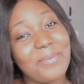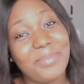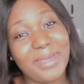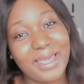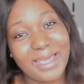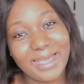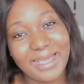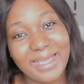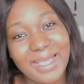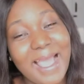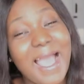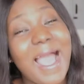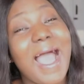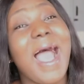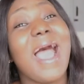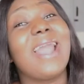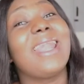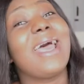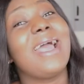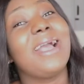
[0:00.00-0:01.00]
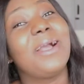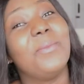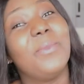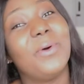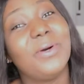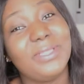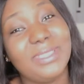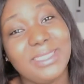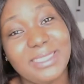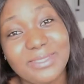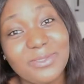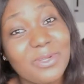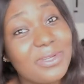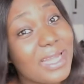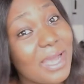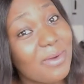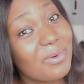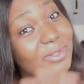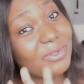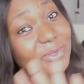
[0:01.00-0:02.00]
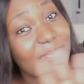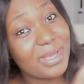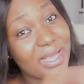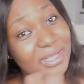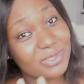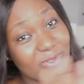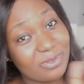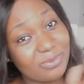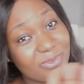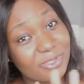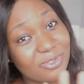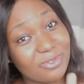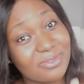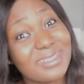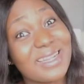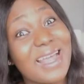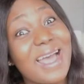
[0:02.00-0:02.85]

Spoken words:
beg. I like money. No, that will not be assumption.